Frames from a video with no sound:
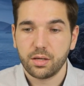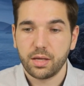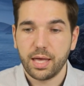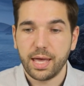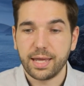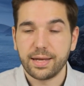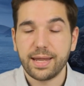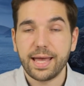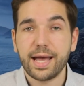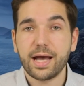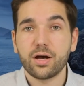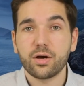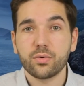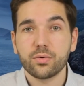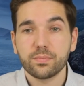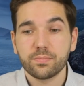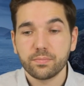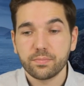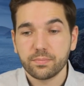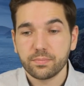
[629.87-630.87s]
And
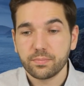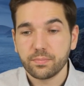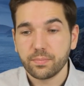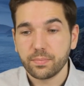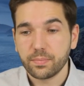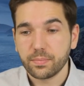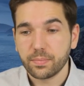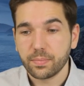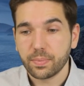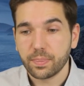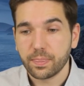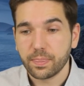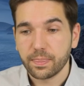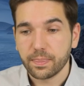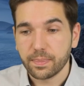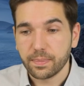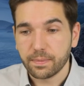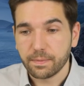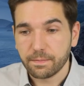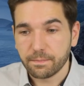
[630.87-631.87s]
now
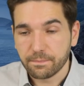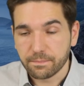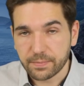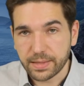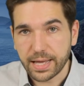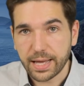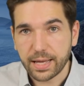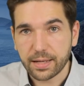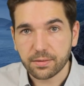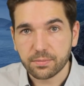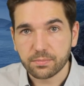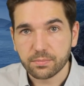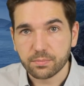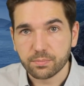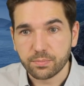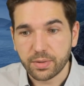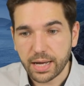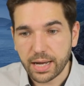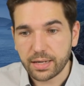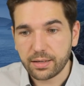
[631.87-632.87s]
that
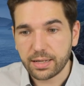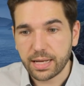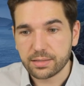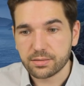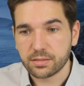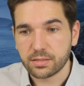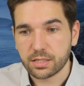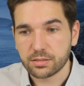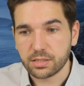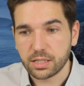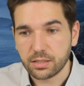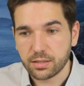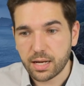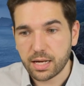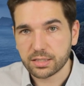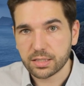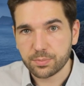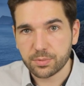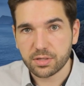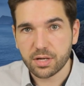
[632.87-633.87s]
Biden has essentially
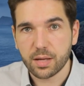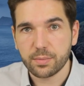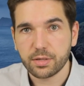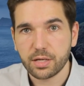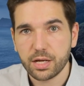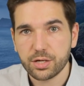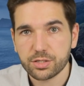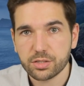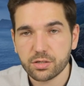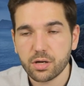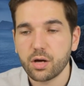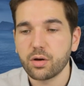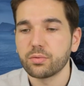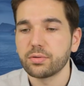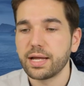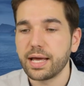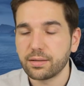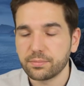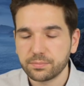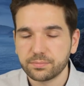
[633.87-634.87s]
locked up the nomination, oh,
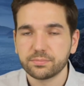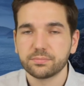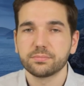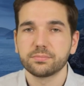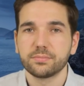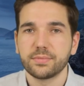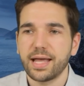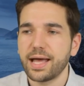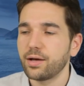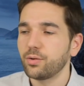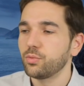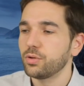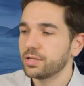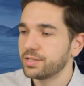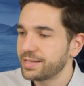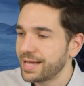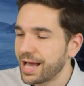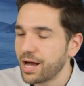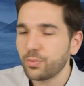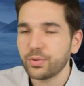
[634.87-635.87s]
now, now, well,
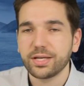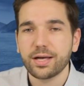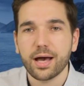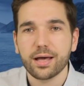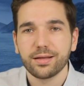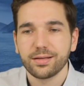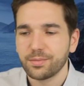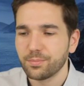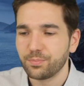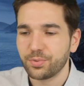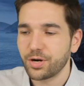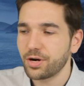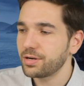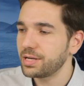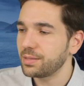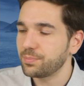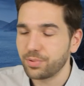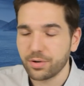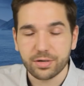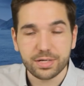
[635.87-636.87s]
now we got
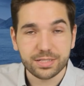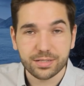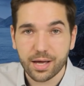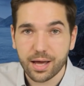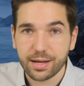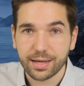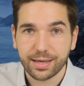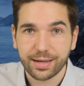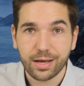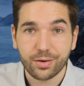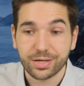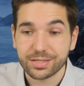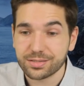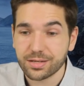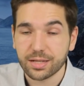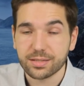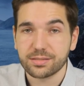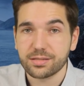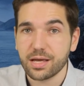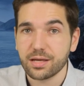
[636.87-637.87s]
Bernie. Bernie's got to get out. It's
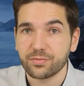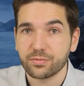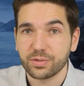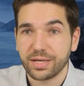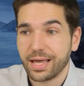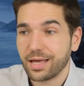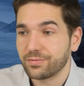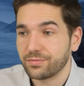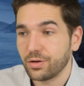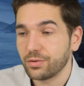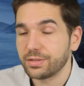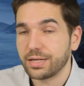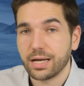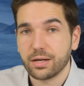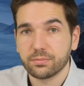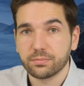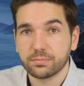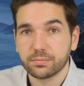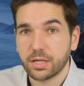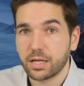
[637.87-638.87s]
not safe. We can't vote
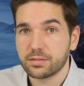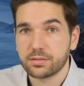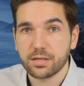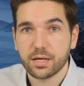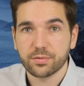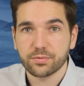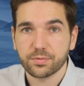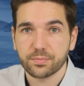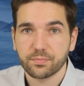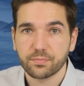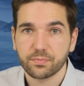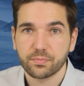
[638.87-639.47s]
now. Not safe.